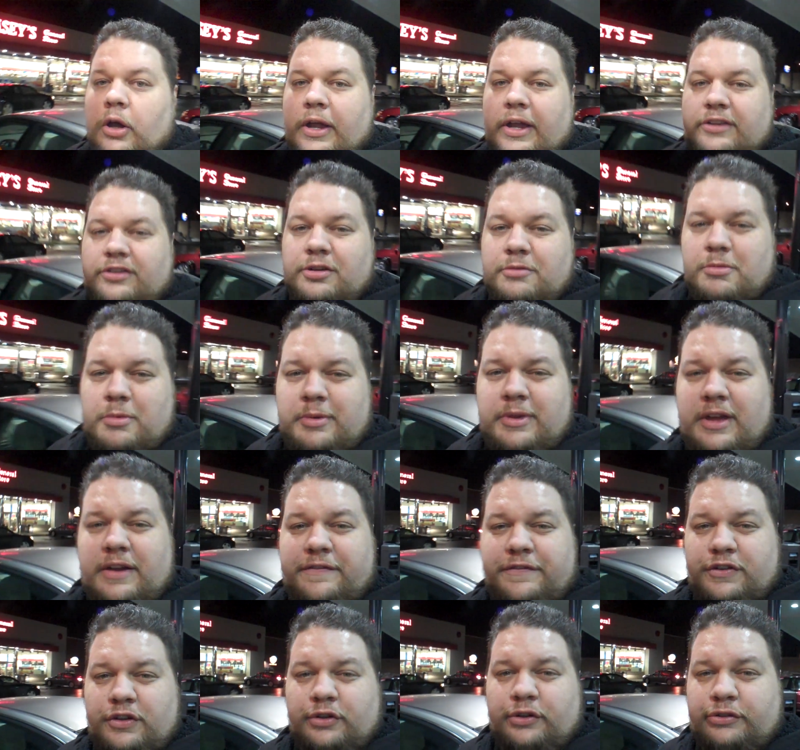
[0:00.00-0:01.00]
Okay, so remember
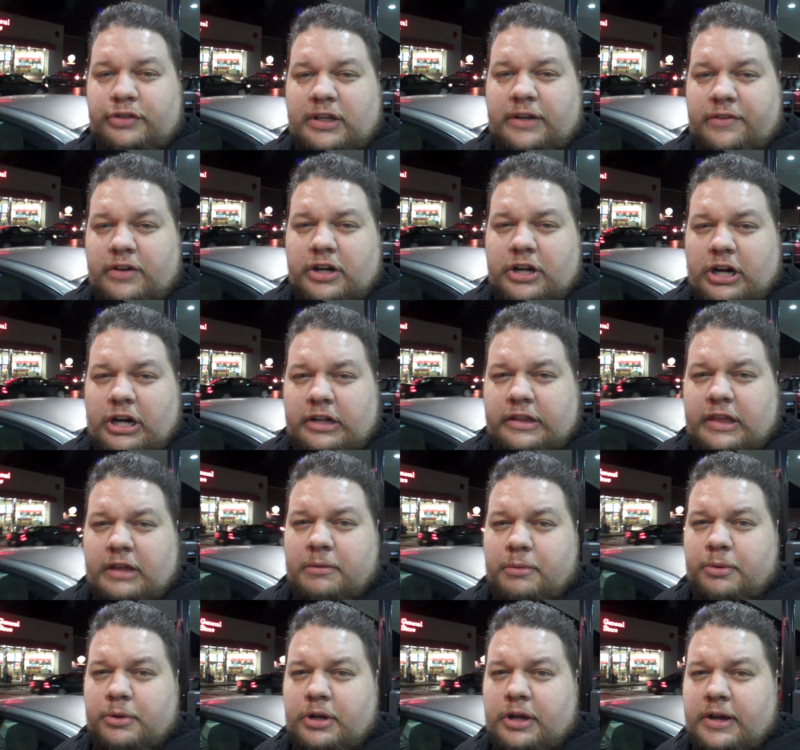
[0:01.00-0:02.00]
that fuel saver card
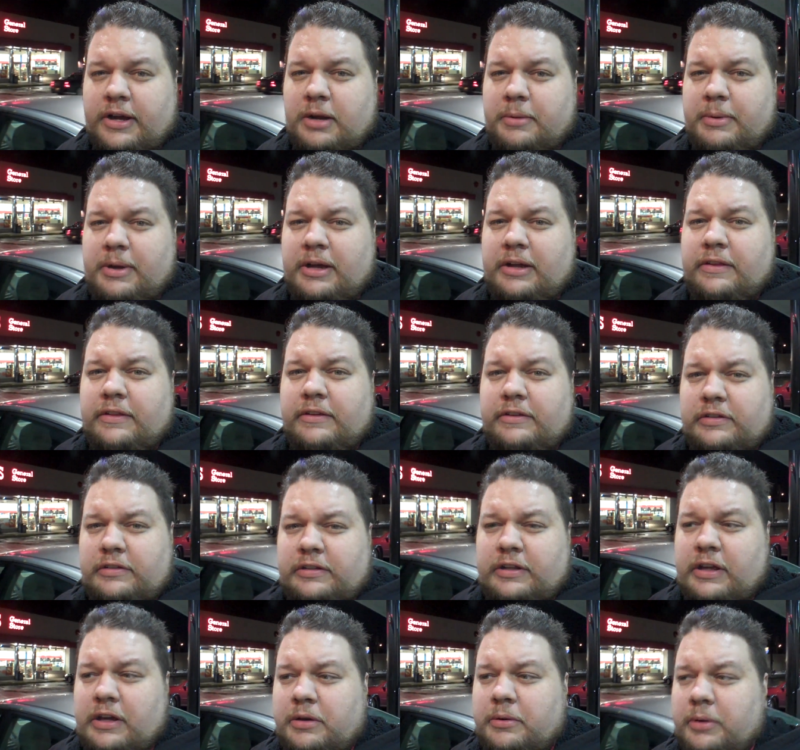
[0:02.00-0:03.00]
thing we were talking about? This
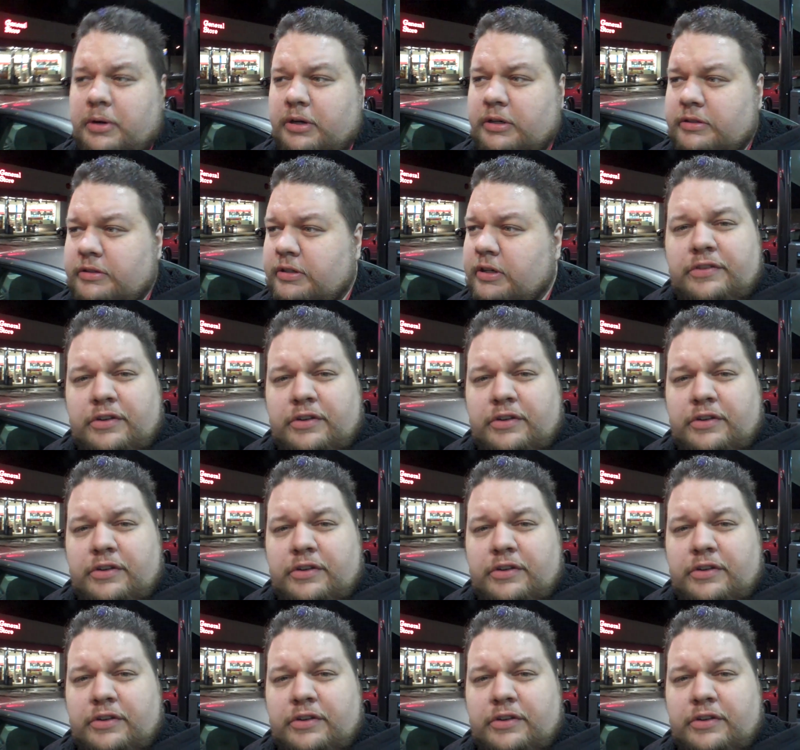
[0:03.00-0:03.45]
is how it works.